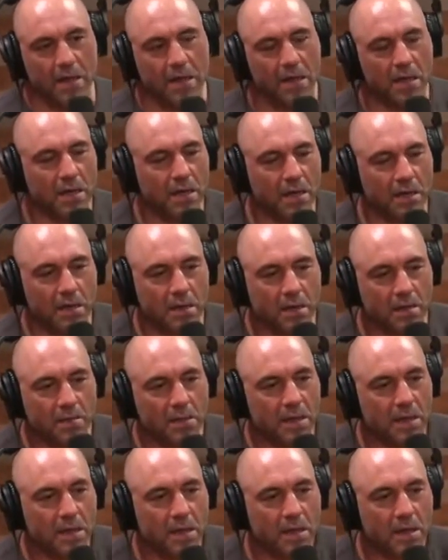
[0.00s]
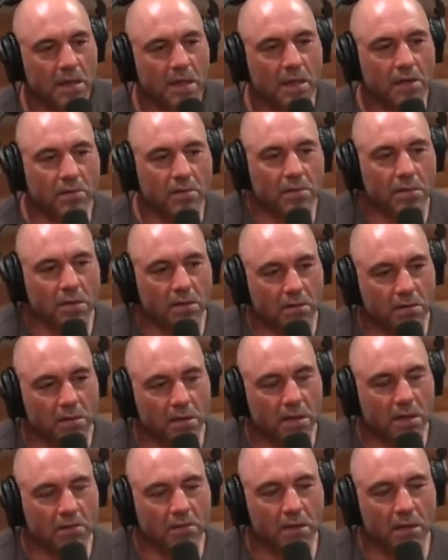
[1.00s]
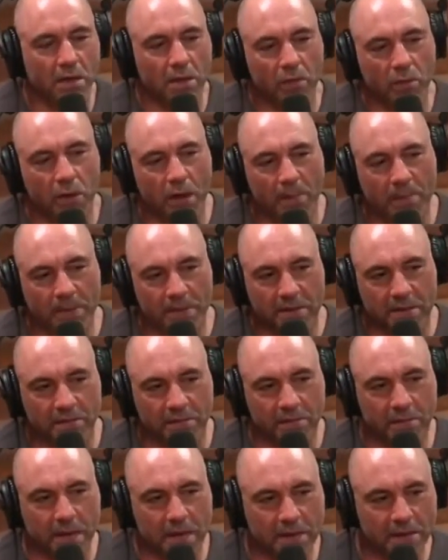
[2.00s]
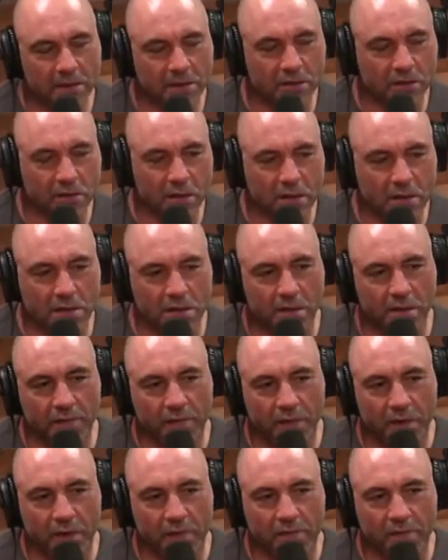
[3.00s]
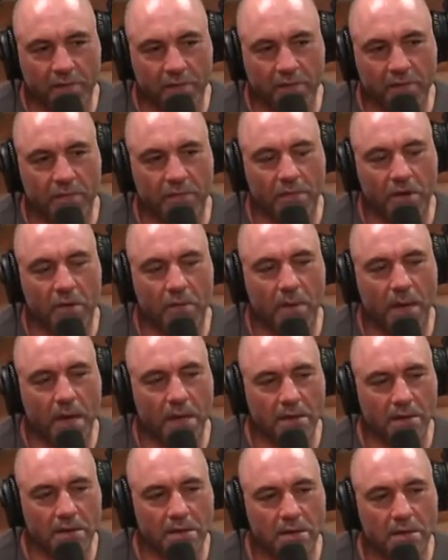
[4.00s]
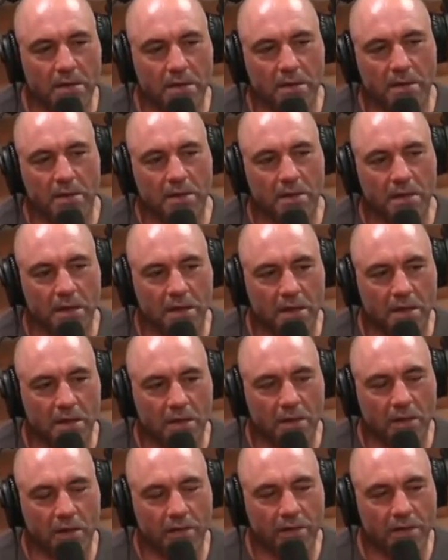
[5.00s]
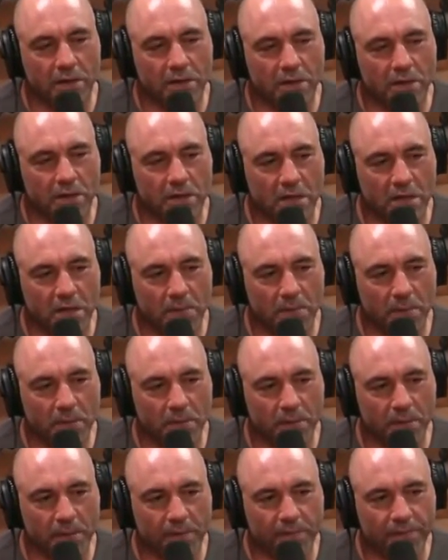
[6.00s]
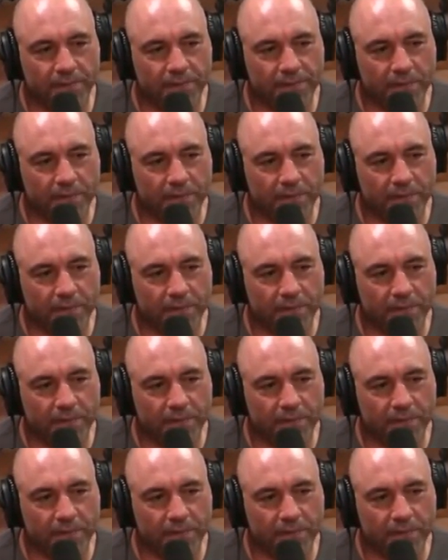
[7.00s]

And I mean, they're literally weapons of mass destruction if you have robots that can go over there and just kill people.